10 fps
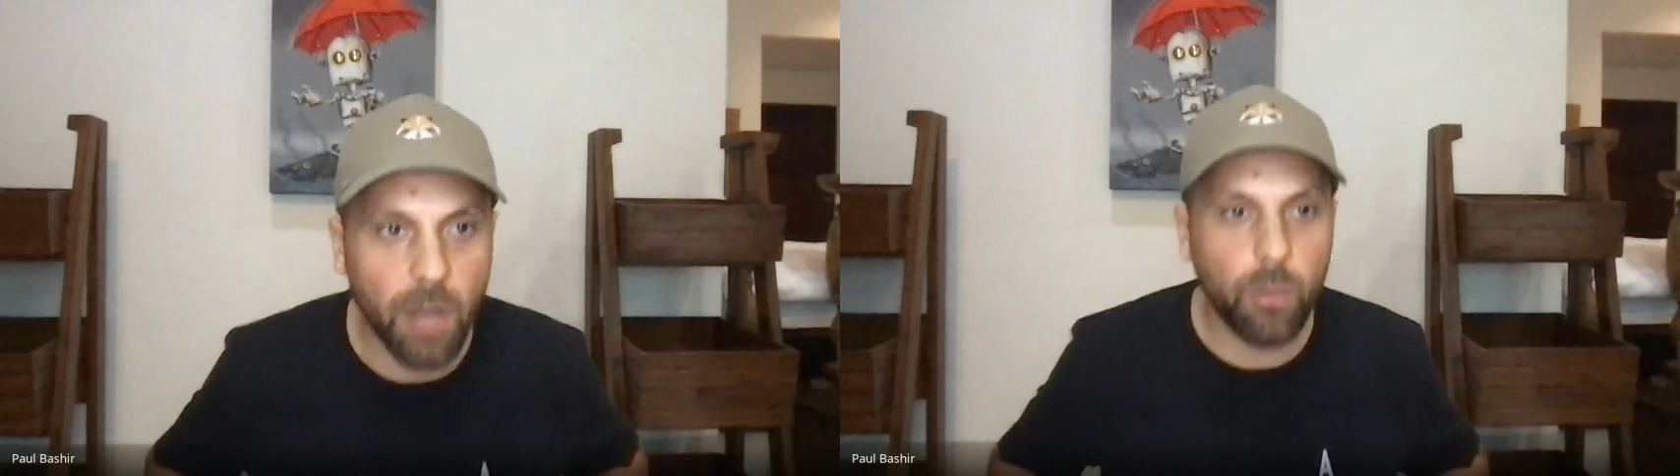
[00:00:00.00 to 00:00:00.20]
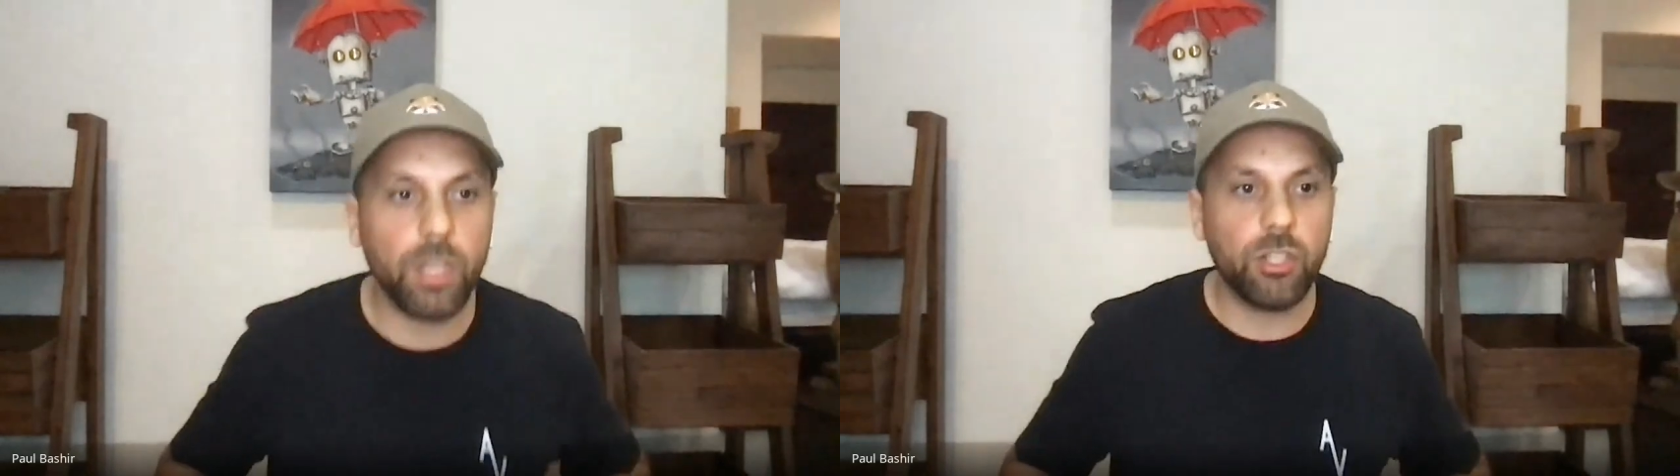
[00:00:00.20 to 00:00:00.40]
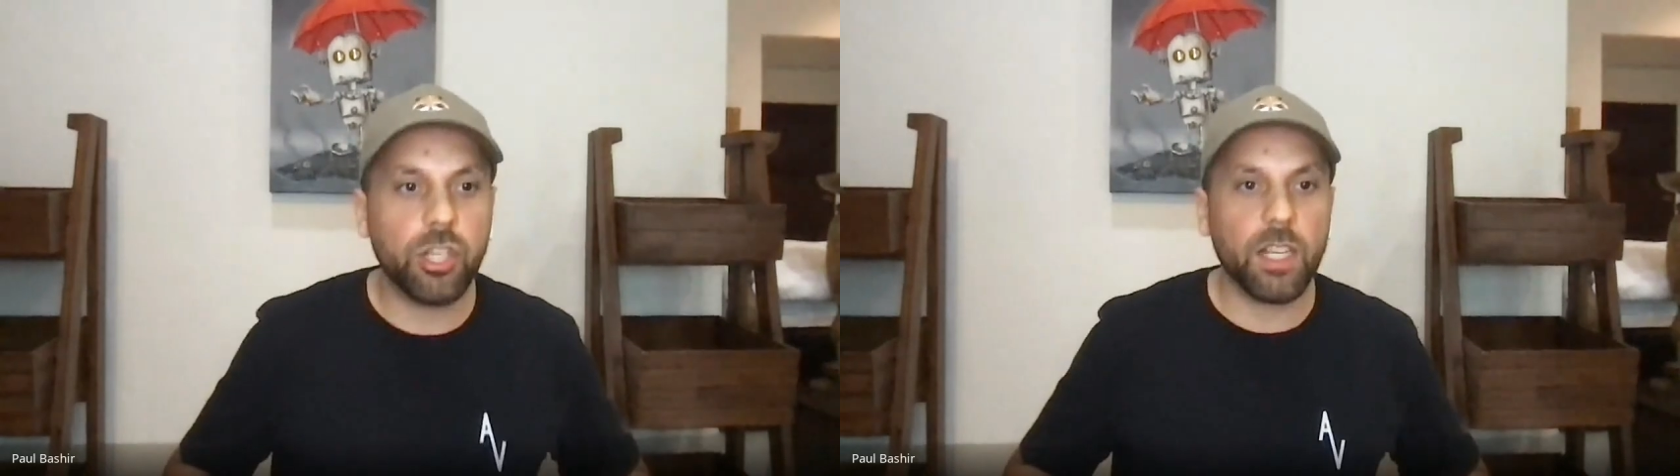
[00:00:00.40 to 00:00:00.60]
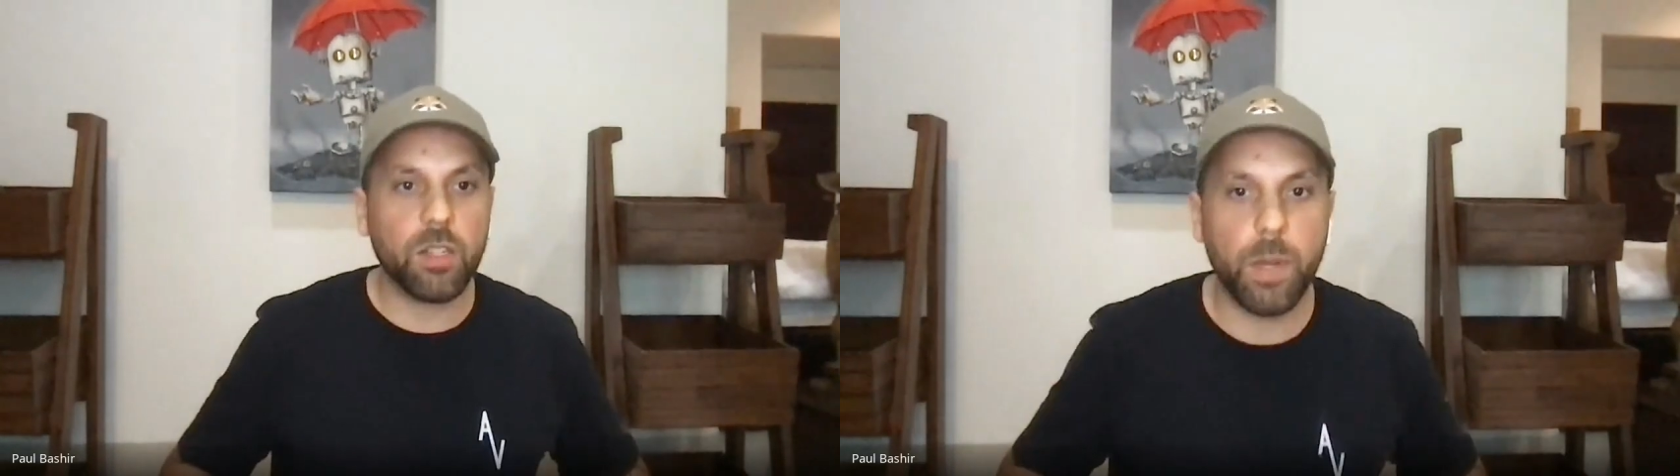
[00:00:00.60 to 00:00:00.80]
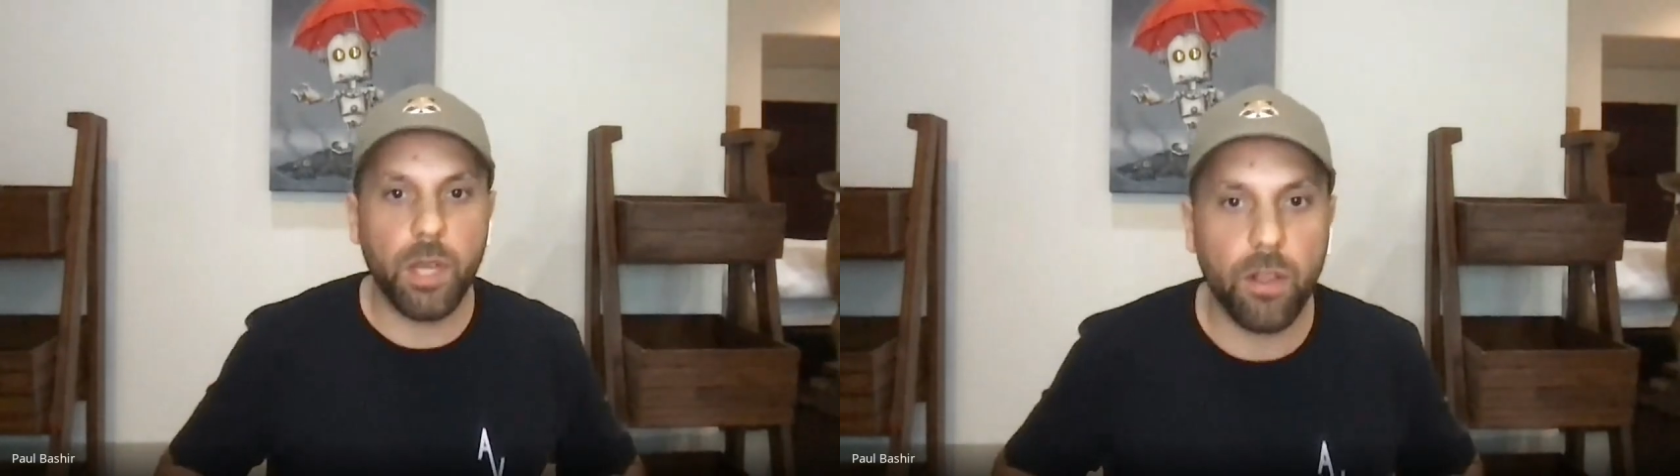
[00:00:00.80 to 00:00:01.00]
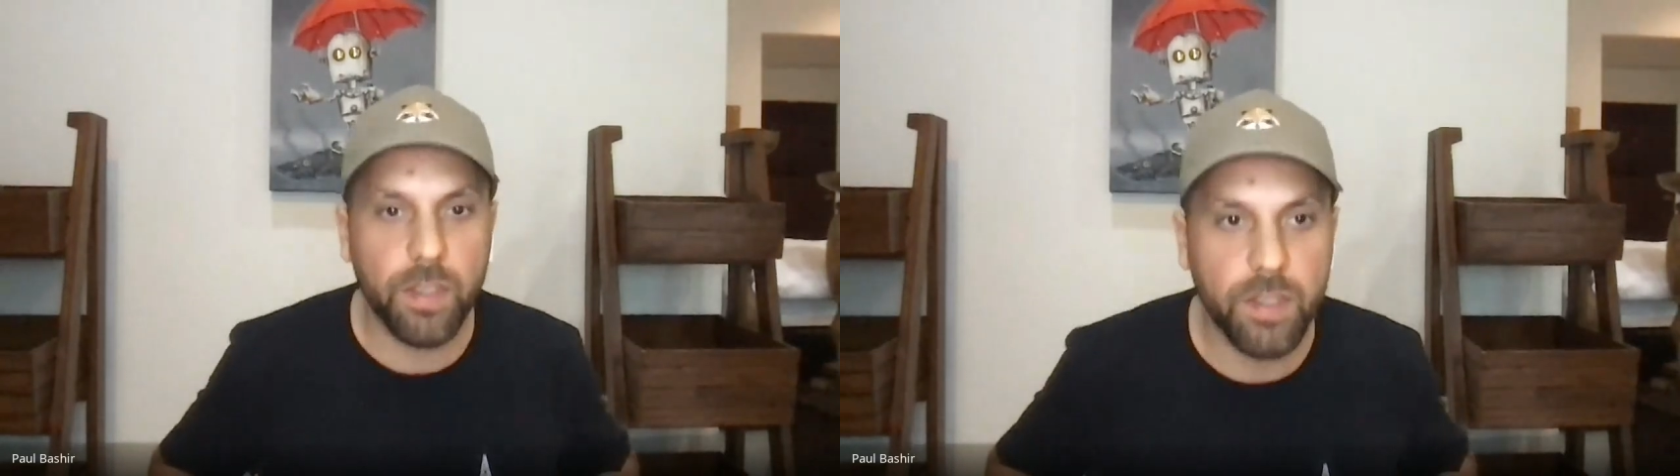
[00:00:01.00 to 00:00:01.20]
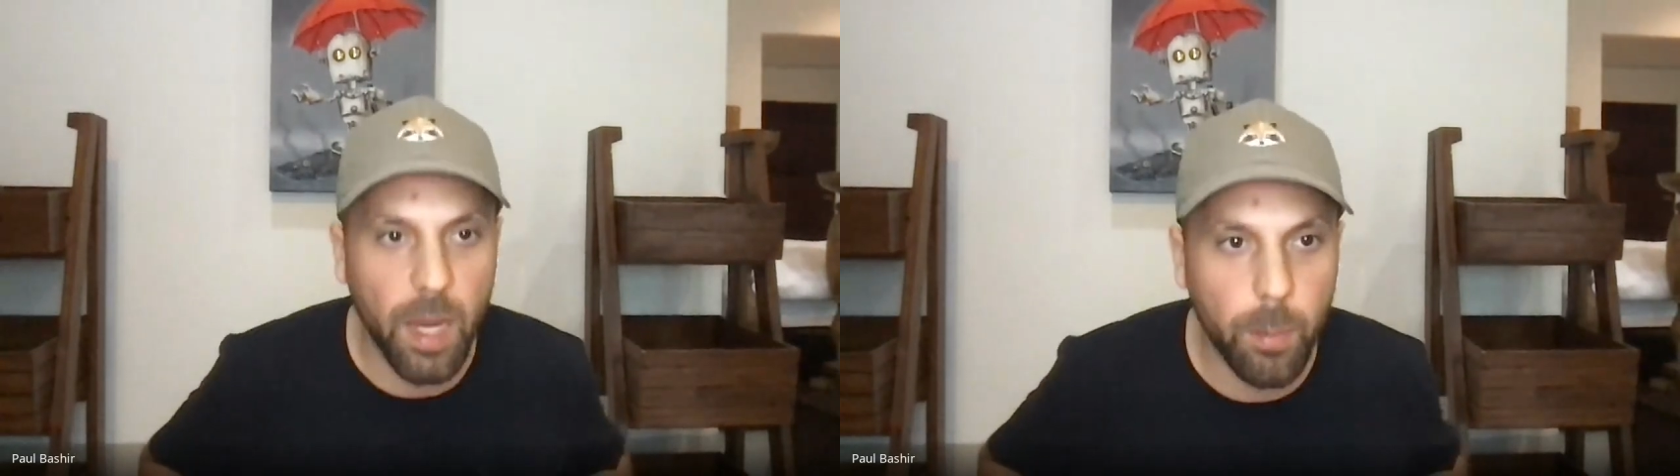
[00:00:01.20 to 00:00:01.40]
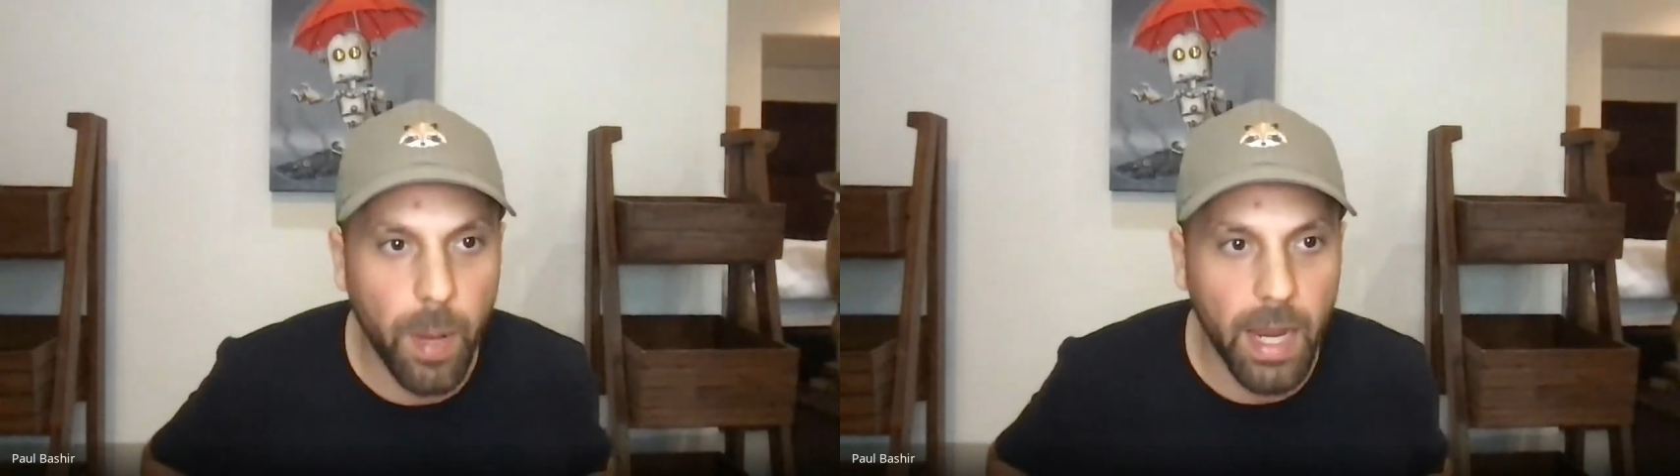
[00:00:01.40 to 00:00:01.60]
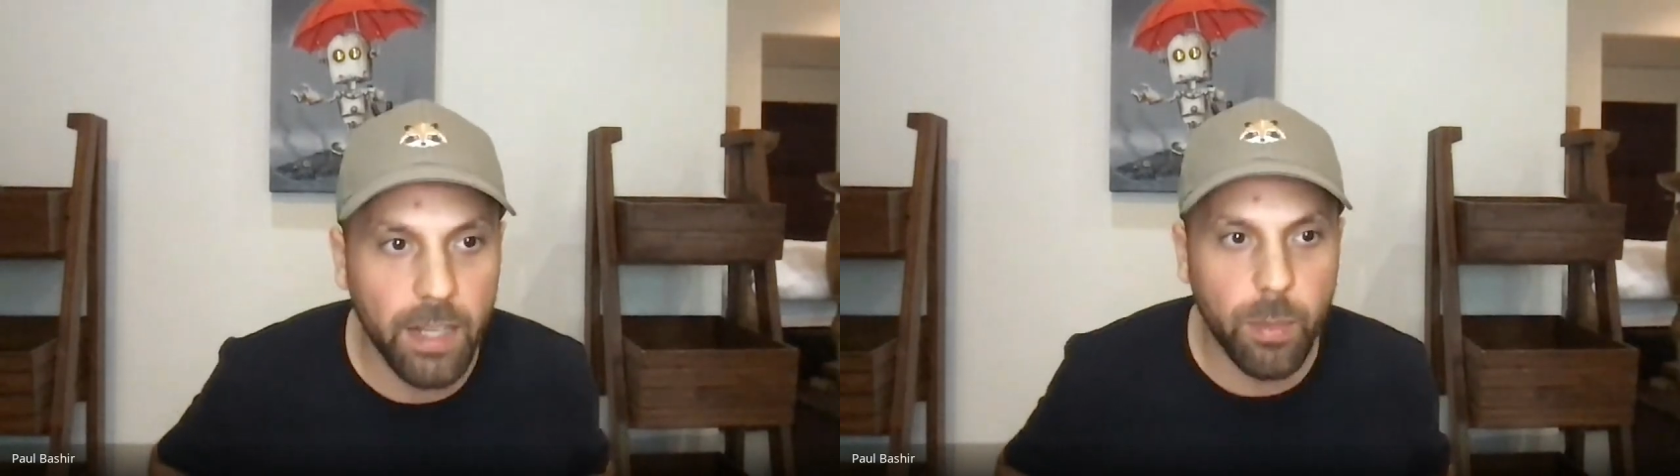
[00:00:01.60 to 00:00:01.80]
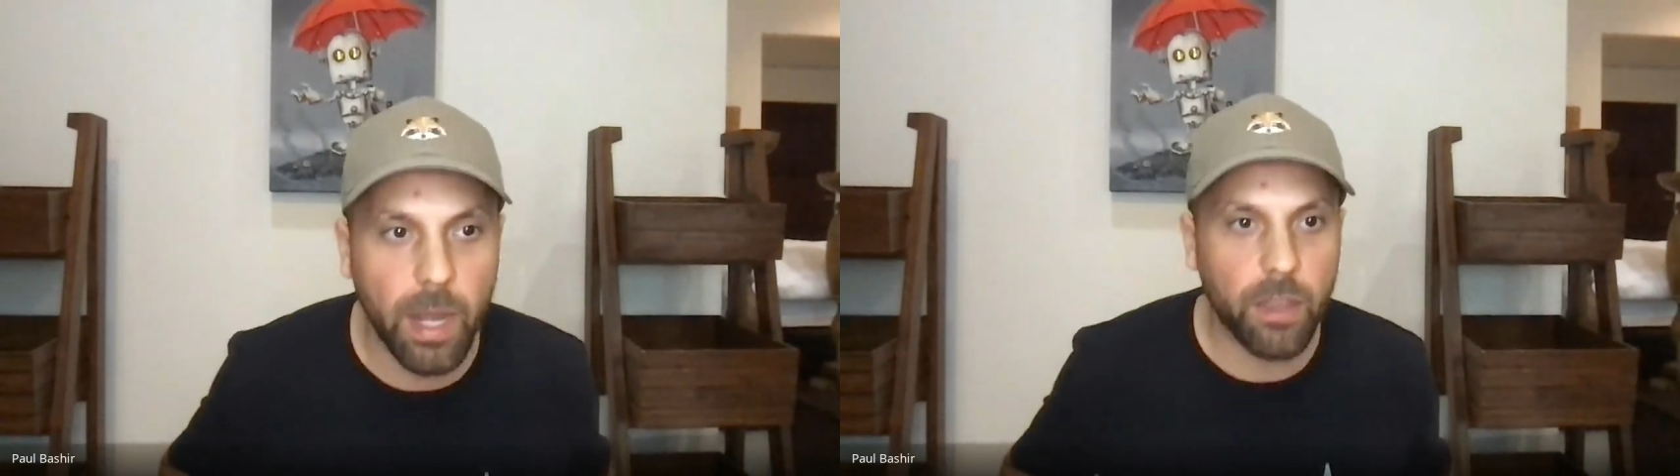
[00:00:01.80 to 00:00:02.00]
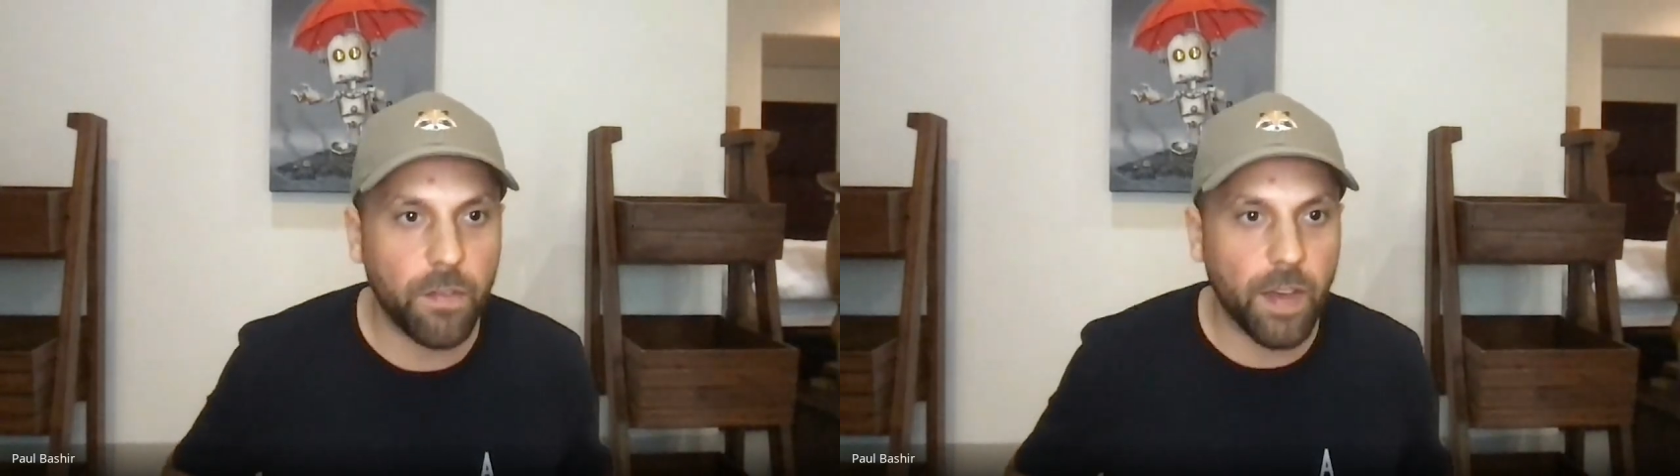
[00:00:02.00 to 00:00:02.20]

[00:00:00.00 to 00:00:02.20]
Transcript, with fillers: Can we just be on the same page about the